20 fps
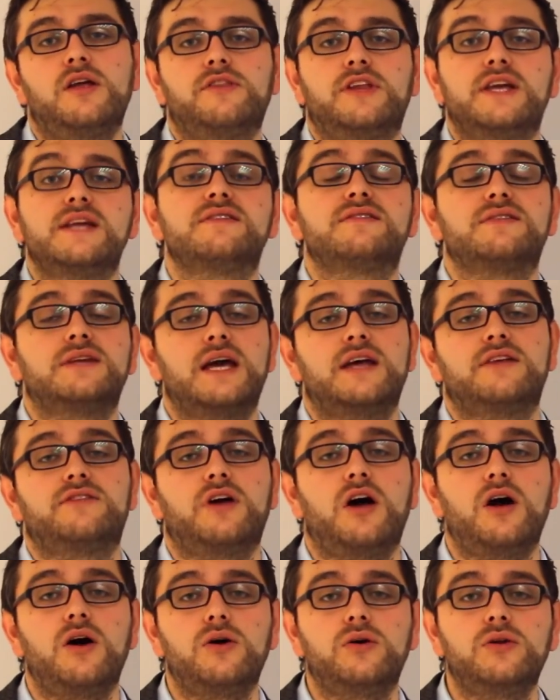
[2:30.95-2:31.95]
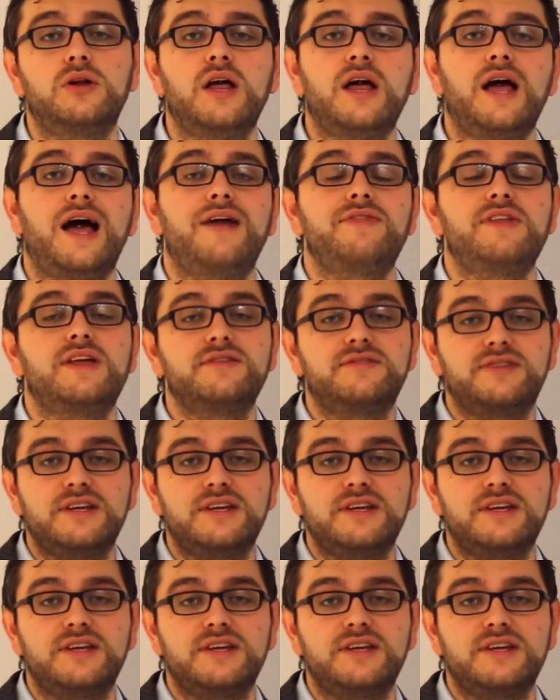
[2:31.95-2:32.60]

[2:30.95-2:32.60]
the internet as a whole, and then